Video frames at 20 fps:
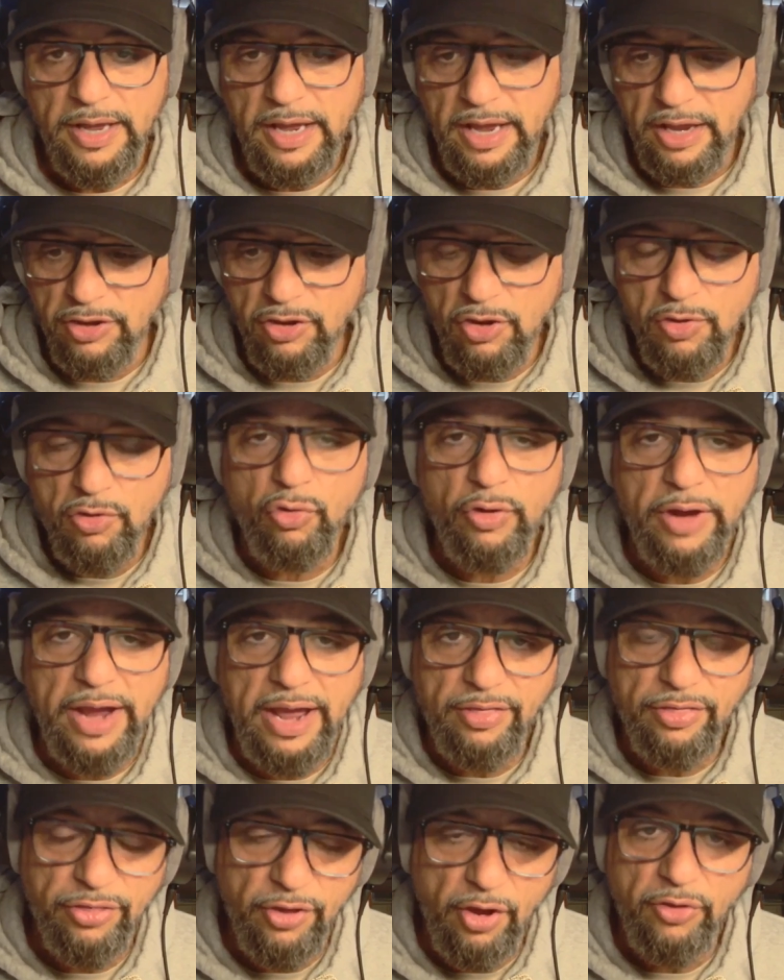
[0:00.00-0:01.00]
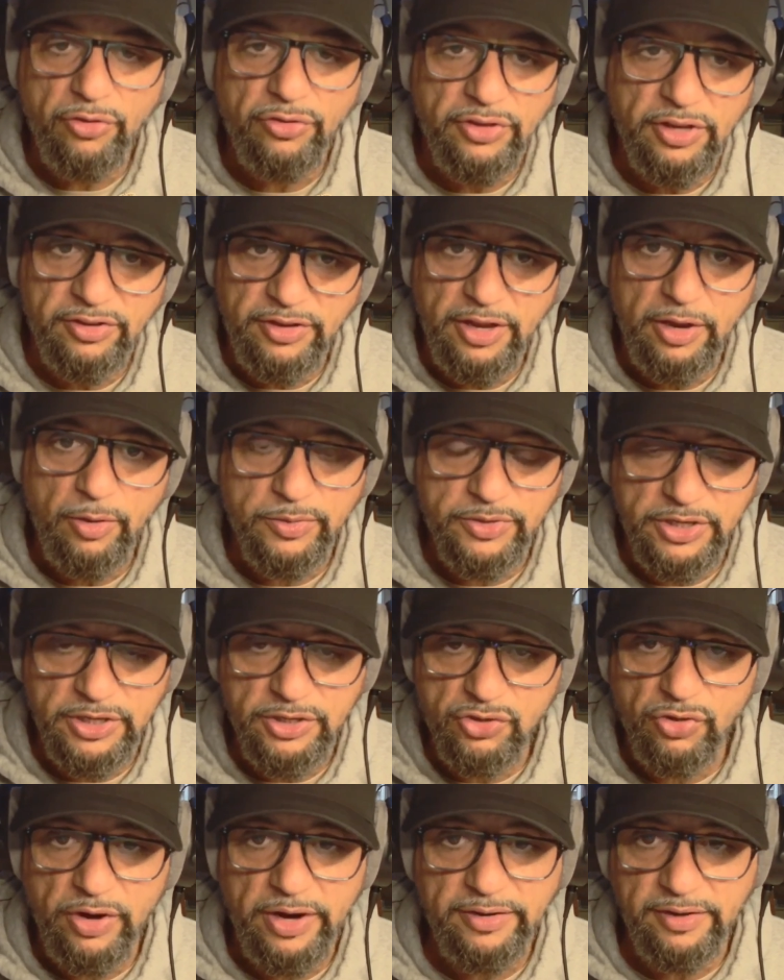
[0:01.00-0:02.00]
you create those distinguishing
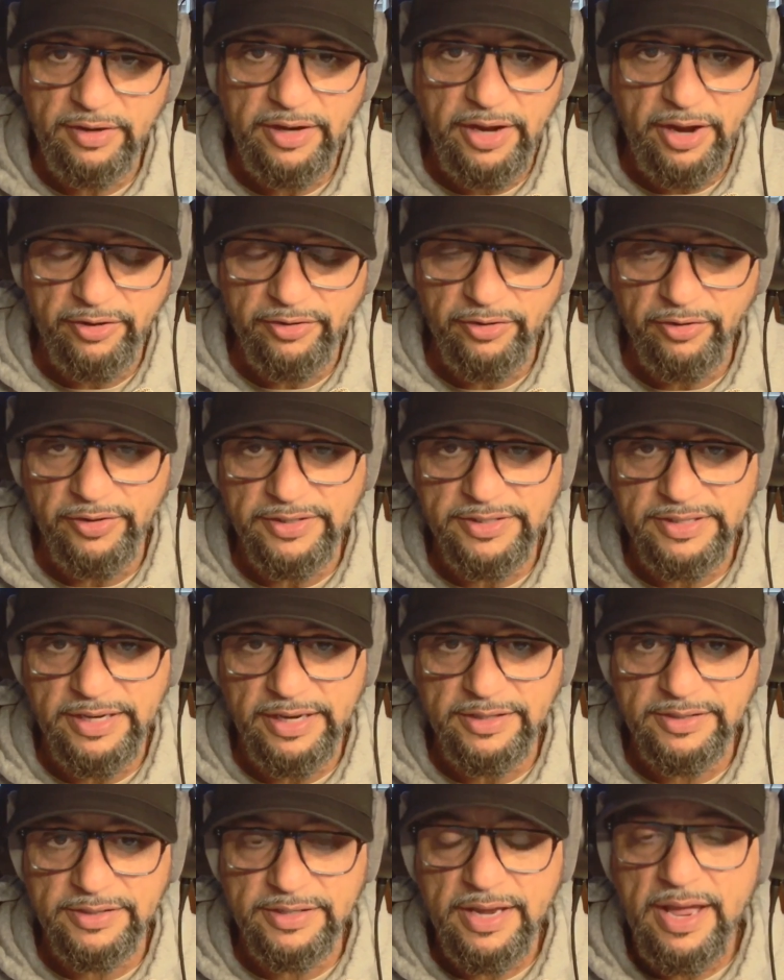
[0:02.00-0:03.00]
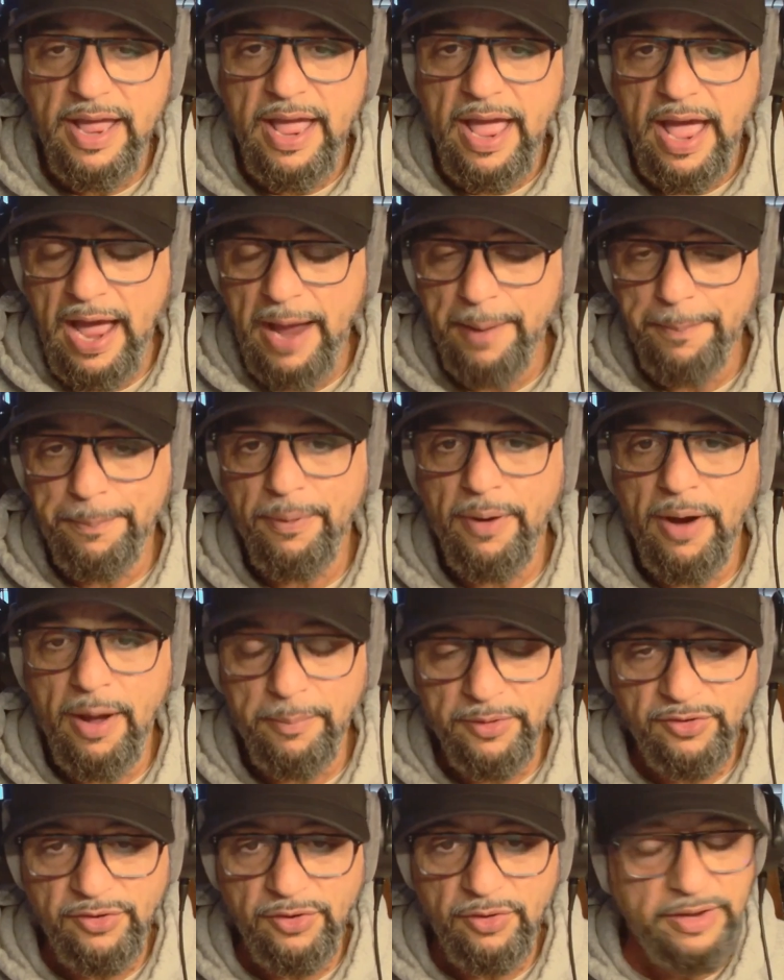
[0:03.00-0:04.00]
traits and characteristics, I
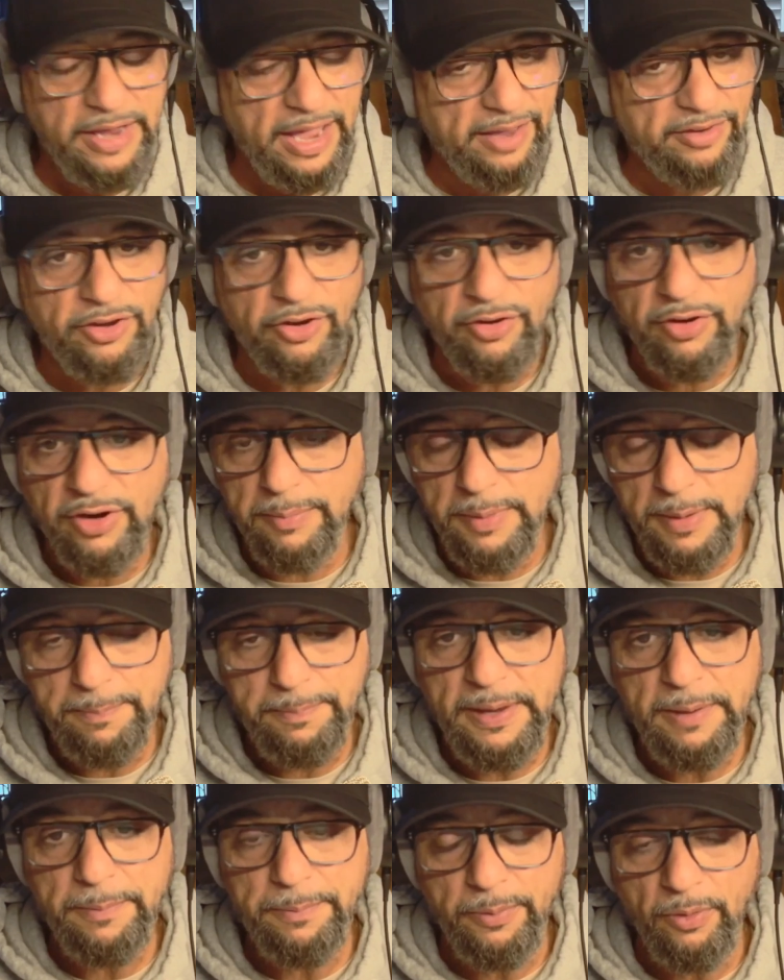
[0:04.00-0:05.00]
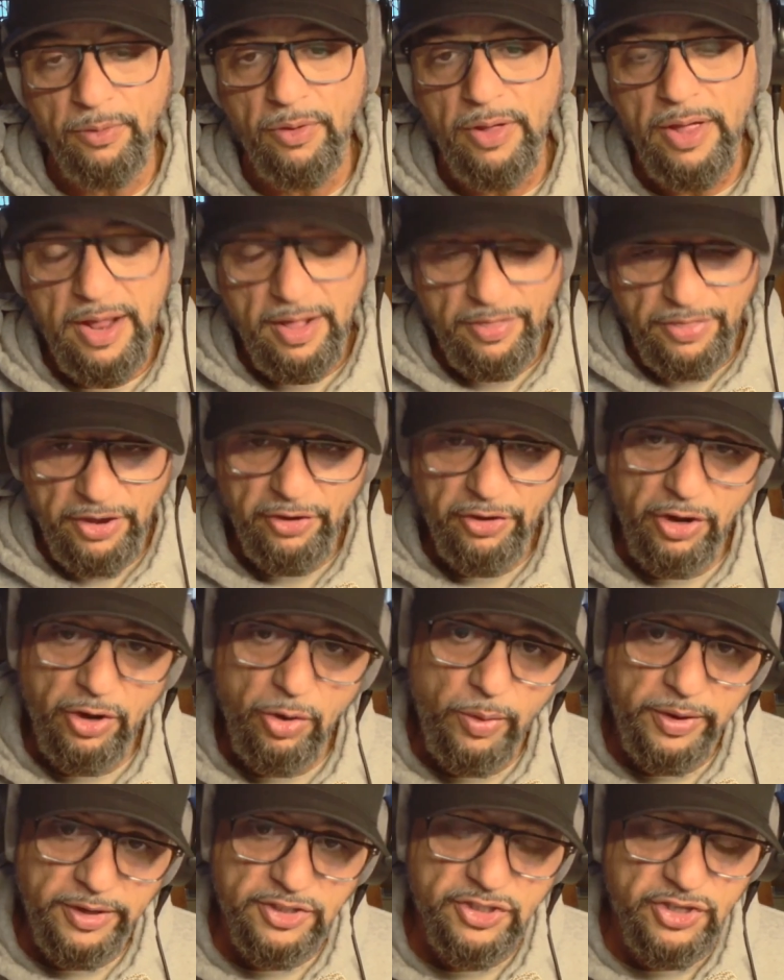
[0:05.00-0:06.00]
promise you, yes, there are going to be people that are going to
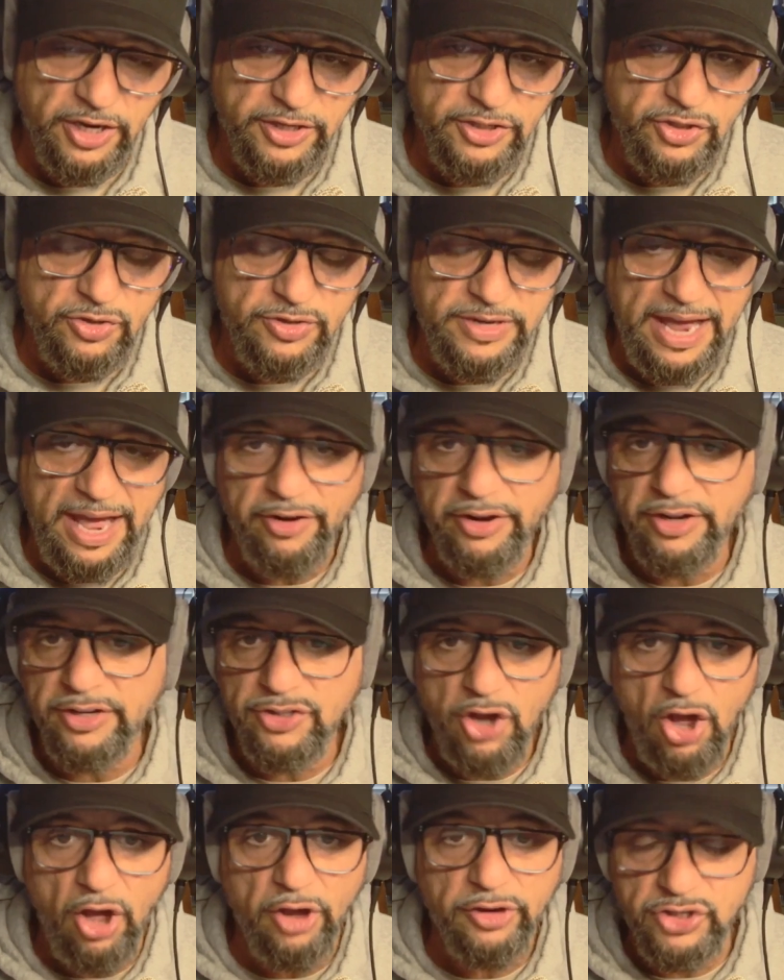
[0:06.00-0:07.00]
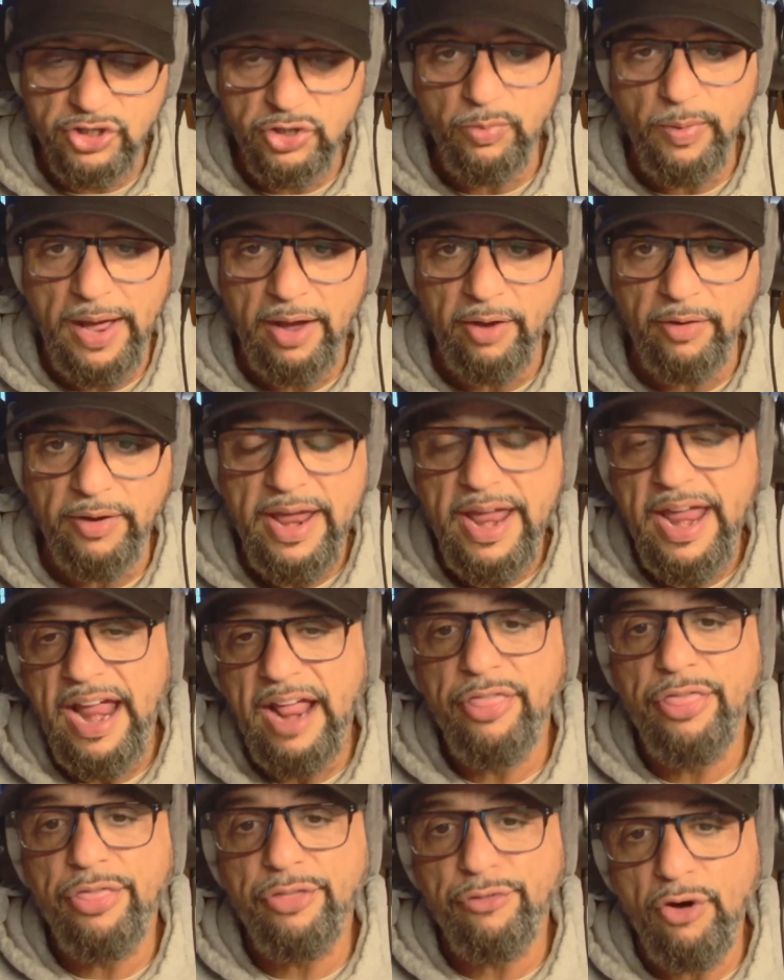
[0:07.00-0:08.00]
want to shut you down and toss you out
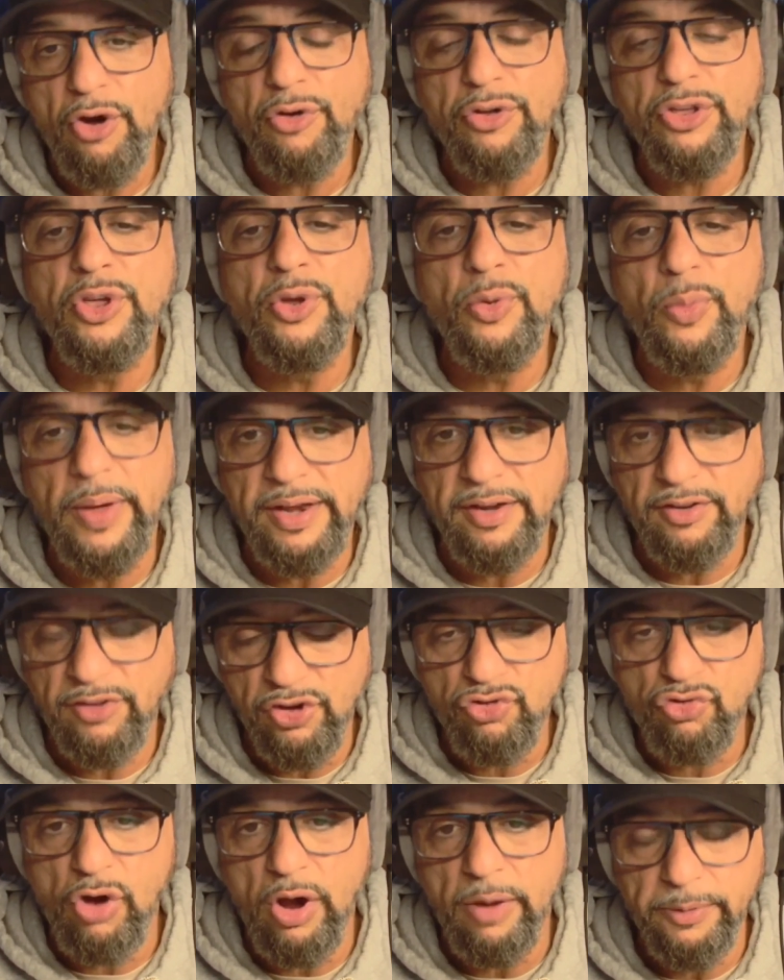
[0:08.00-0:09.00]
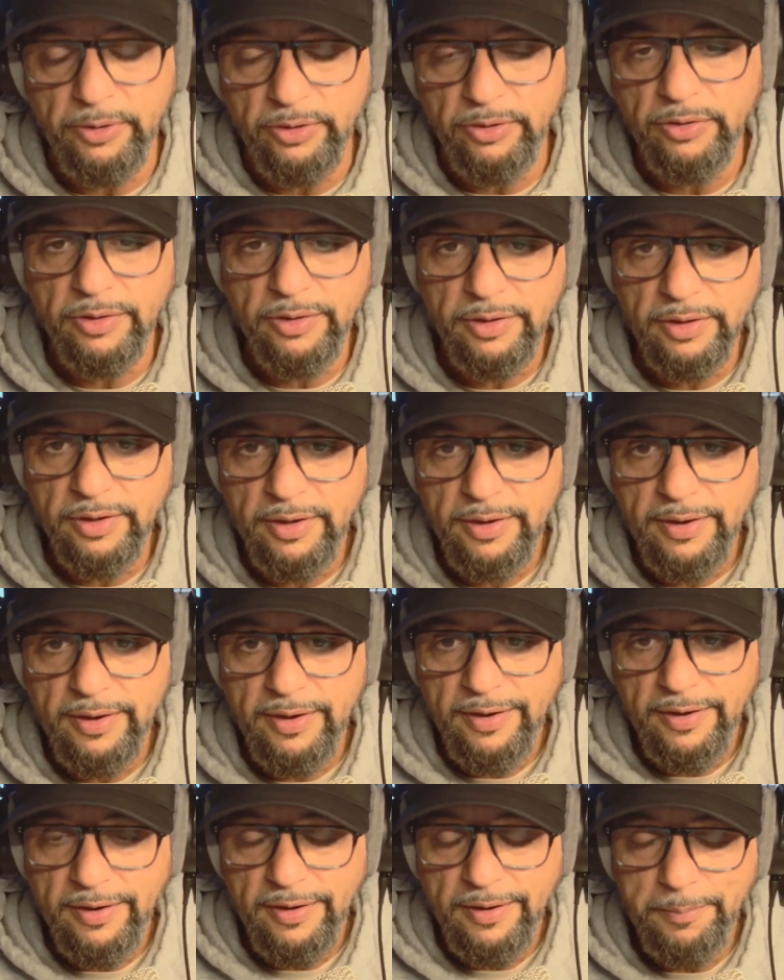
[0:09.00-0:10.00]
and throw you into trouble.
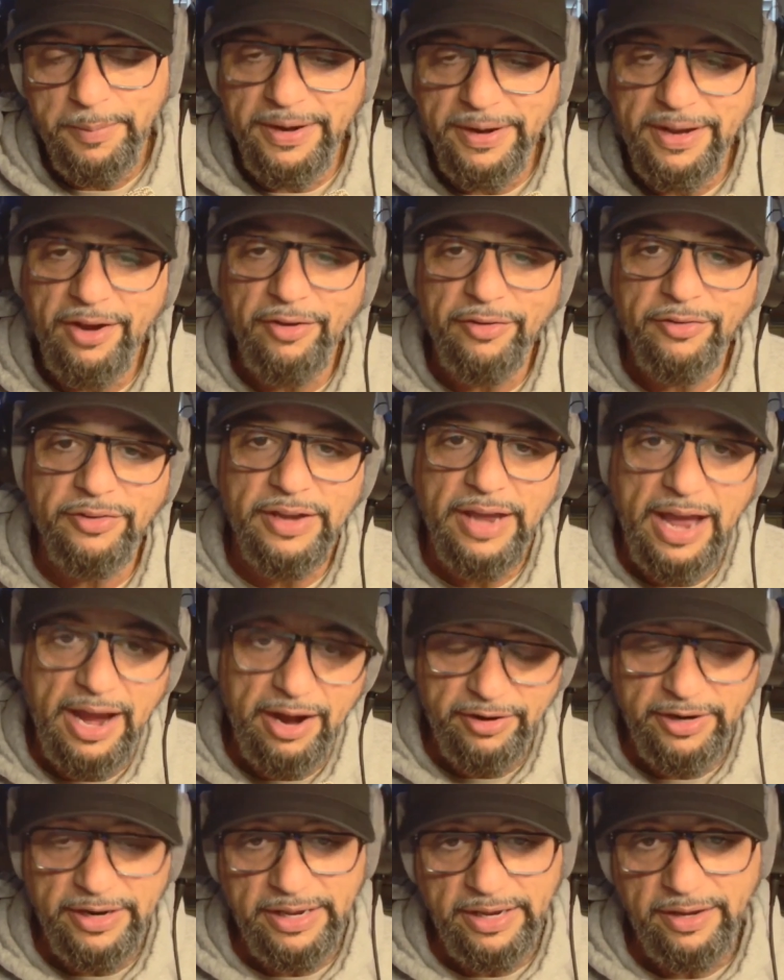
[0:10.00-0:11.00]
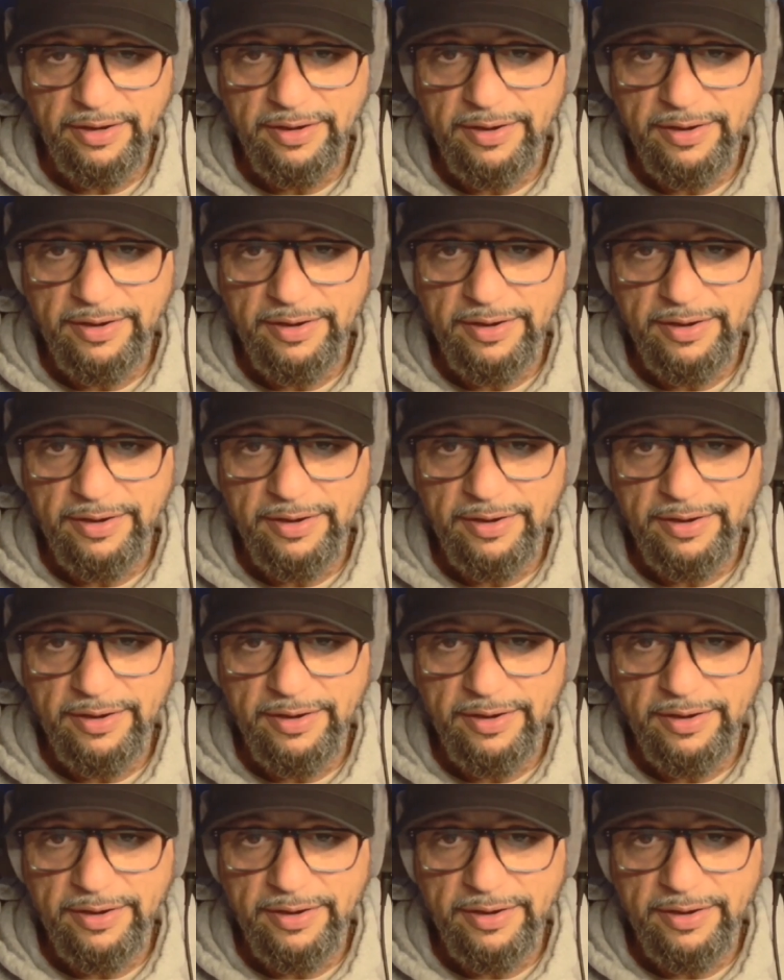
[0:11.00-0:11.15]
But here's the irony.